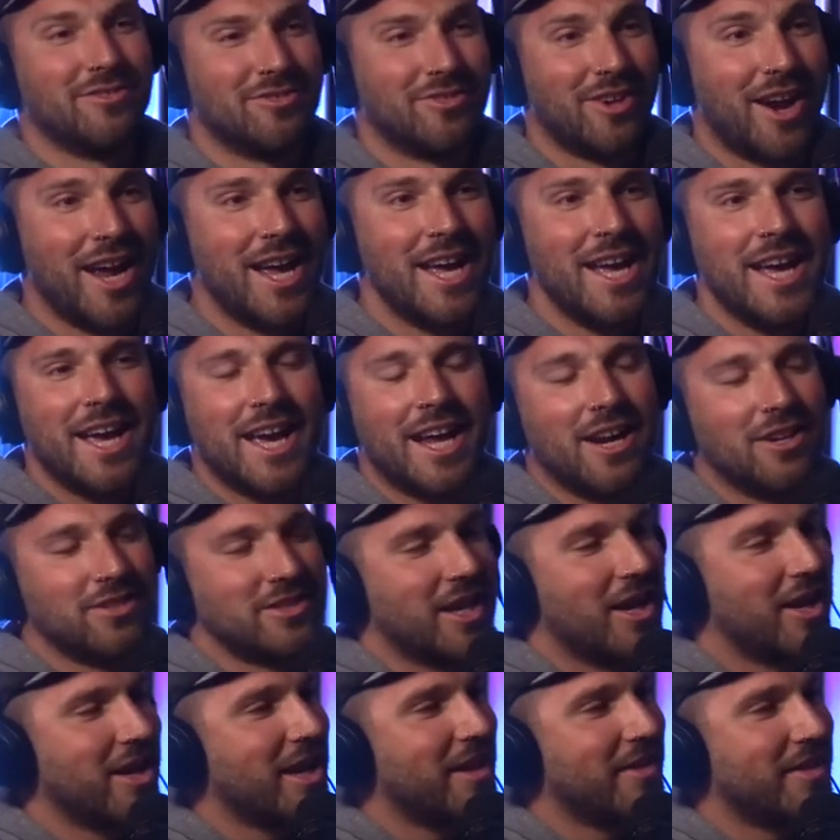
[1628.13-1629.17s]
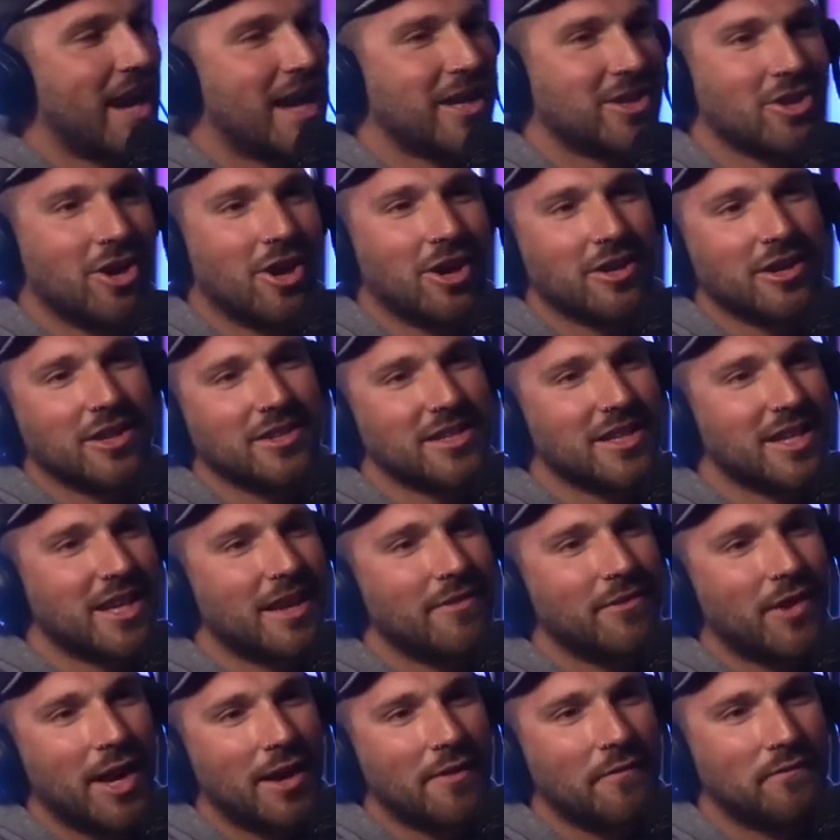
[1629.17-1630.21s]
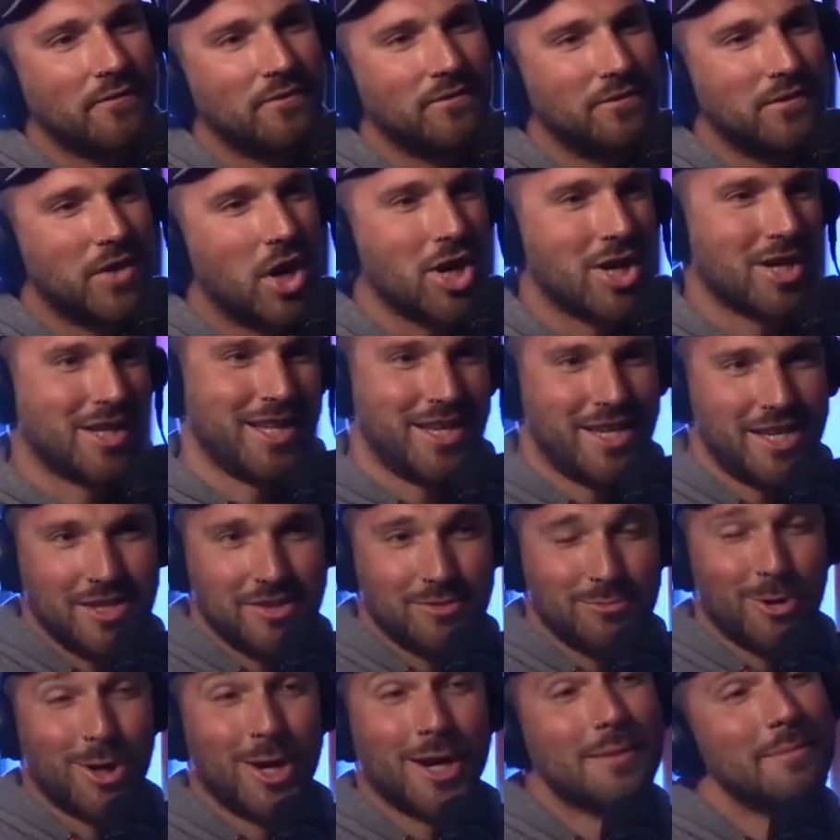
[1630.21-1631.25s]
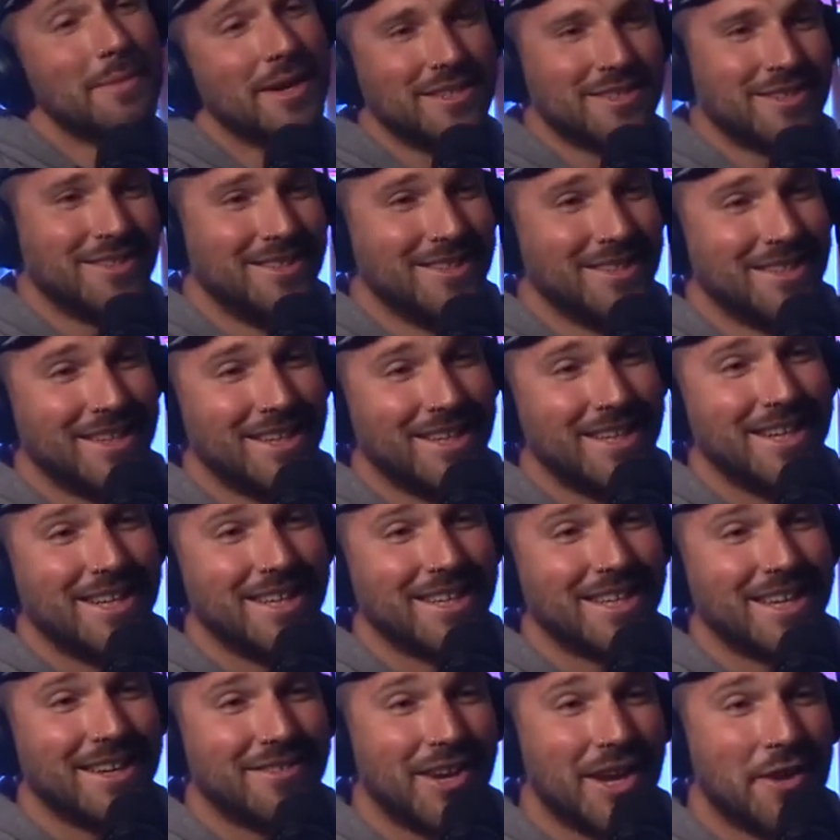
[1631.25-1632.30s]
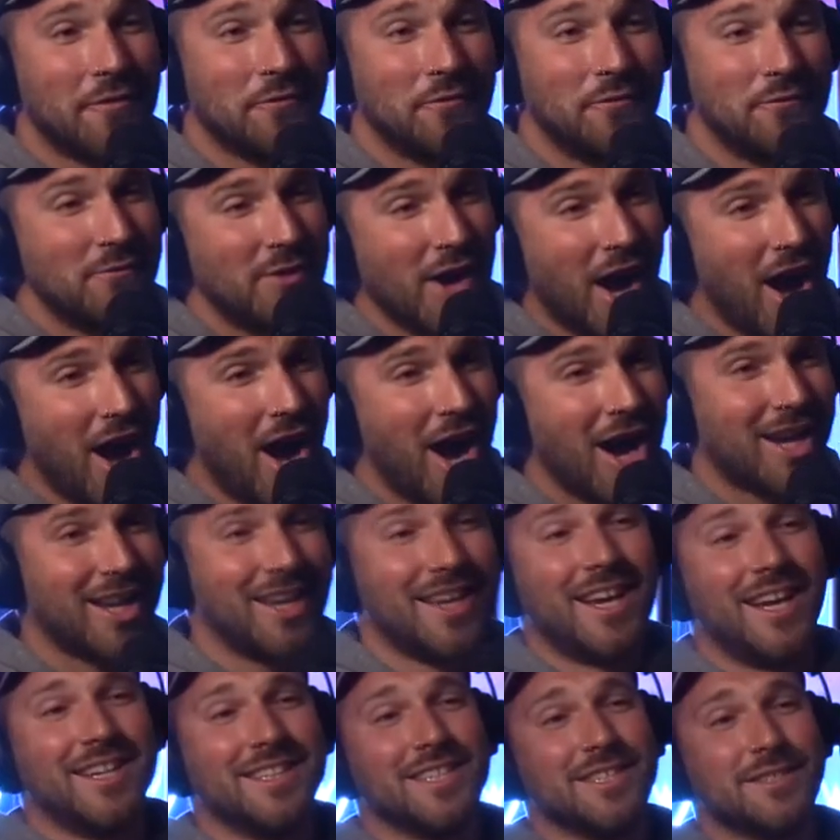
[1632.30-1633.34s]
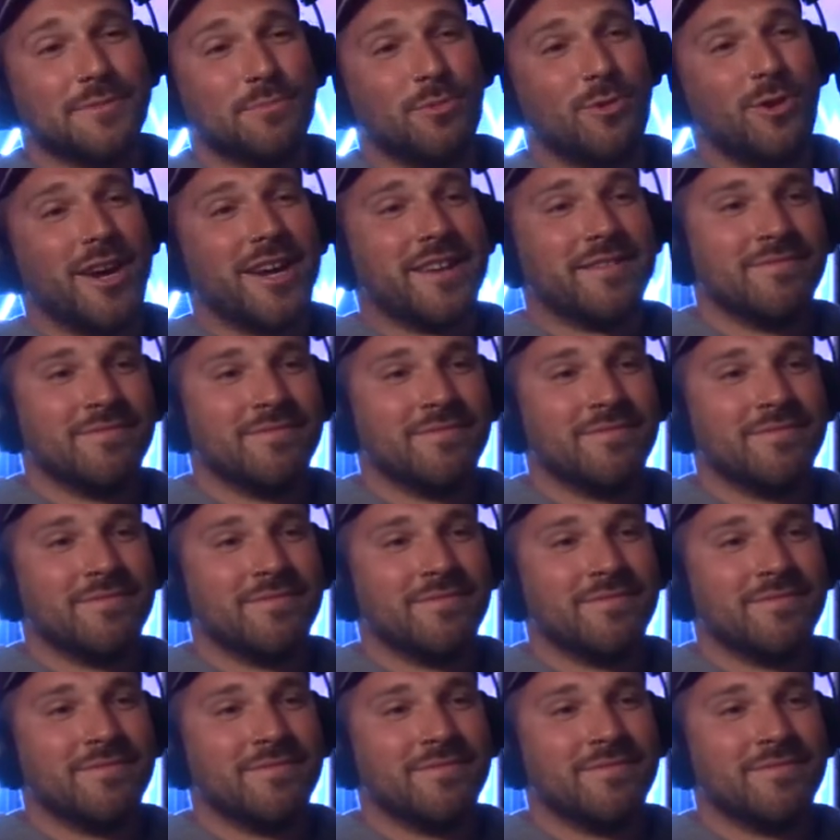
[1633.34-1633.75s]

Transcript: Right? Yeah. And I'll tell you, that dog doesn't give a fuck that he's wearing a muzzle. Yeah. He doesn't give a fuck at this point.